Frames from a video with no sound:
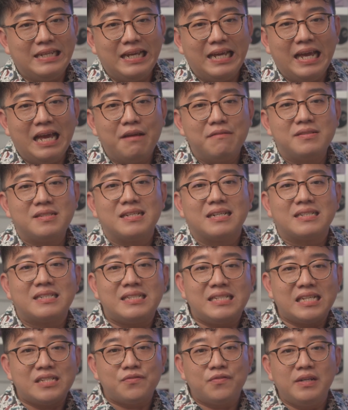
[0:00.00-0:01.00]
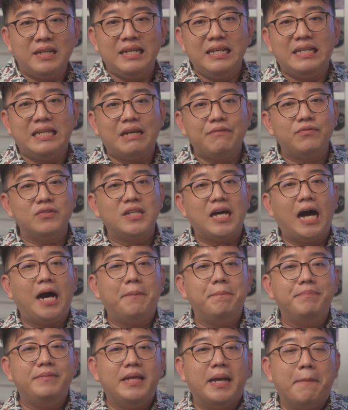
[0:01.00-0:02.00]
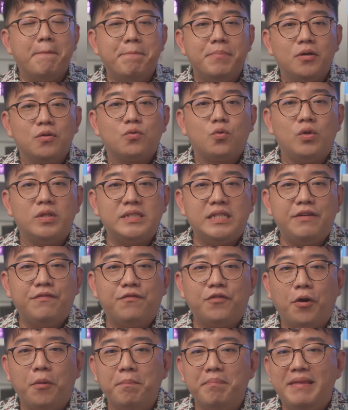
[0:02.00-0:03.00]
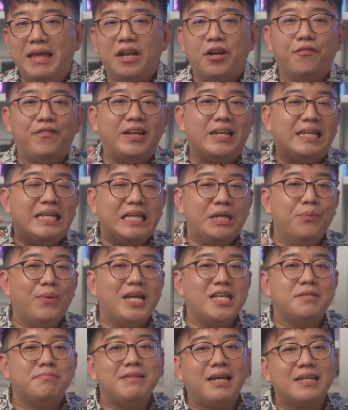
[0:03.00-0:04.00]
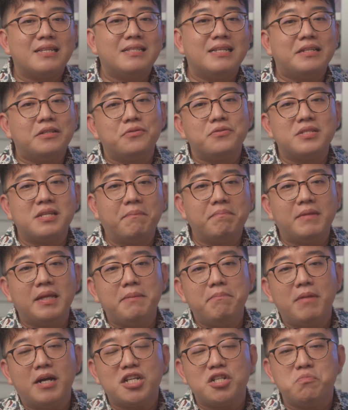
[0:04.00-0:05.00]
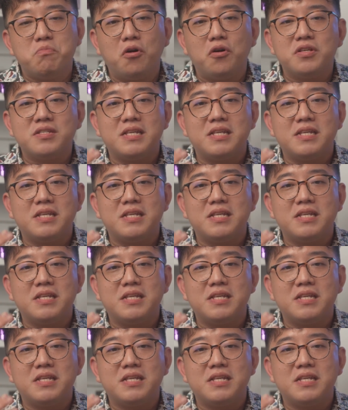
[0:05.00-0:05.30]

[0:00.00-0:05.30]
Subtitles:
They have successfully leveled up their build quality from that of an e-waste plastic to something much more